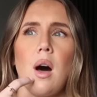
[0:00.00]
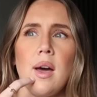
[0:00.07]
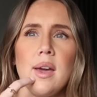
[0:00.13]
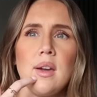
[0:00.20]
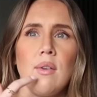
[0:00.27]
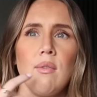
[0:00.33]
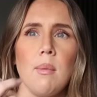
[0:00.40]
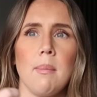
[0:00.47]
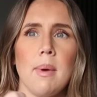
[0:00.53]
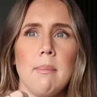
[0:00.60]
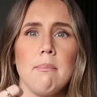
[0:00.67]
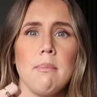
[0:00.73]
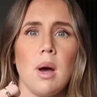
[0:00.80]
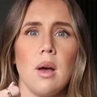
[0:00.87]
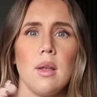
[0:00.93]
I can
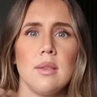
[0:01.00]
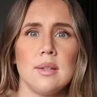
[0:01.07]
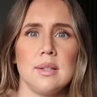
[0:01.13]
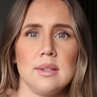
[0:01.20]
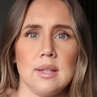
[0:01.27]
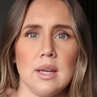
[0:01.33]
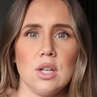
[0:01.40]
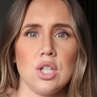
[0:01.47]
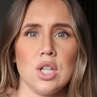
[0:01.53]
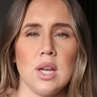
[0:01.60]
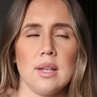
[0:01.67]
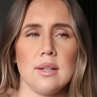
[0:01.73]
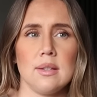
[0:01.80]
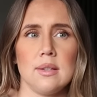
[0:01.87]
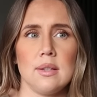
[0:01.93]
remember the
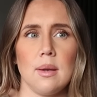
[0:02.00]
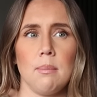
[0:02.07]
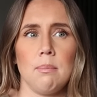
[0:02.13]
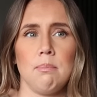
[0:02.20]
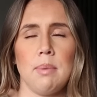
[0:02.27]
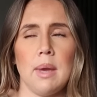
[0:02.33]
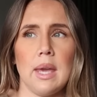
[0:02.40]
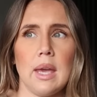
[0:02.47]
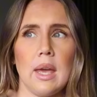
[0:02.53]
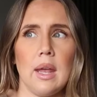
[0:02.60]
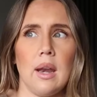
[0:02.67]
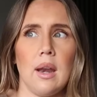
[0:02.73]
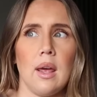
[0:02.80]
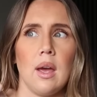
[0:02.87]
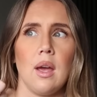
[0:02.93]
stitches
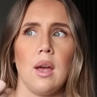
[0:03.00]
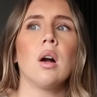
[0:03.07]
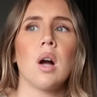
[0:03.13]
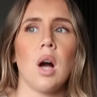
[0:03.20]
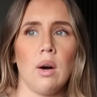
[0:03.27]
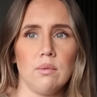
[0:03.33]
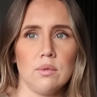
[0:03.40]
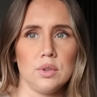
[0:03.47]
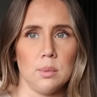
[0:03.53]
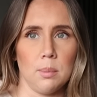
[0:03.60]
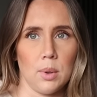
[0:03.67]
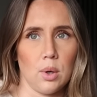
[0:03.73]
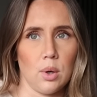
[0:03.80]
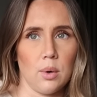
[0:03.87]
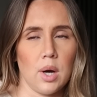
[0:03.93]
being
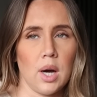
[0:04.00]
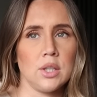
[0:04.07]
uncomfortable.